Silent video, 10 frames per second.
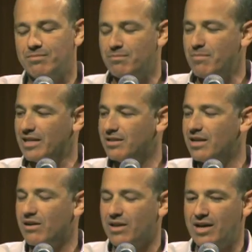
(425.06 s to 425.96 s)
met
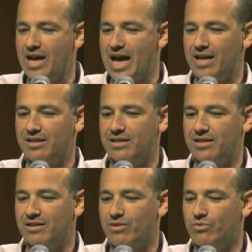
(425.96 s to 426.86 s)

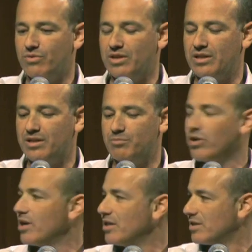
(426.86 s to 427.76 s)
Dalia through the
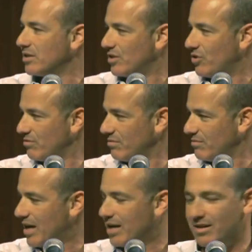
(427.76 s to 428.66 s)
Brookings Institute
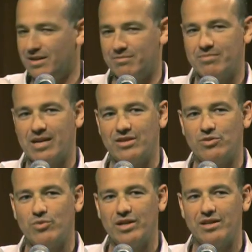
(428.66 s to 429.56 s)
and got to
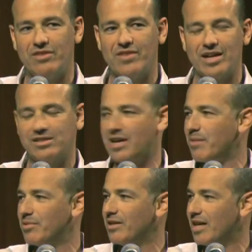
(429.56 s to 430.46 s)
read an advanced
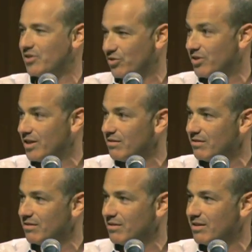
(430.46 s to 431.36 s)
copy, as you did,
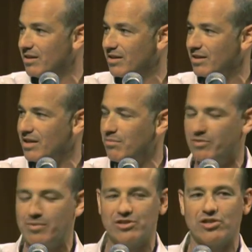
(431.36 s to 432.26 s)
a couple
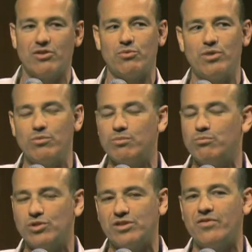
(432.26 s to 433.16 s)
of months ago, and it really
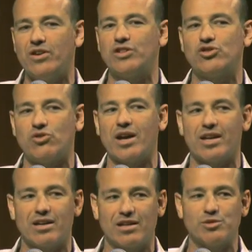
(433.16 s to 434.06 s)
was a very
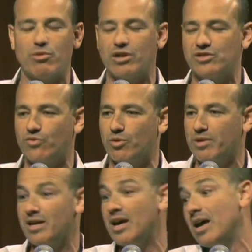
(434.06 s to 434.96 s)
striking experience for
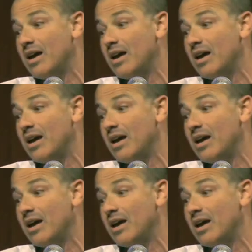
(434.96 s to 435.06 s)
me.